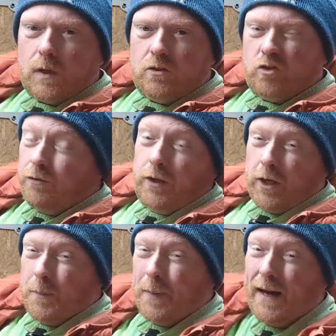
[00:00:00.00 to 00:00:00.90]
stuff that
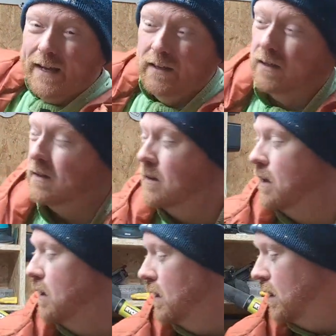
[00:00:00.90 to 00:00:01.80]
you can buy
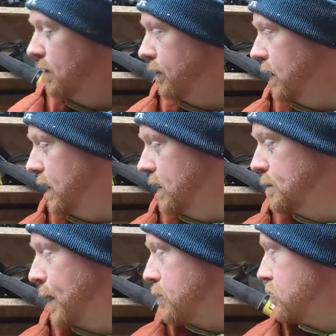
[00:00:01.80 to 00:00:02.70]
for the
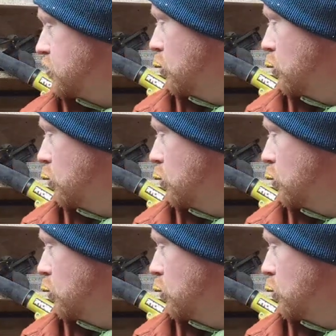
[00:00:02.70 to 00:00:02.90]
battery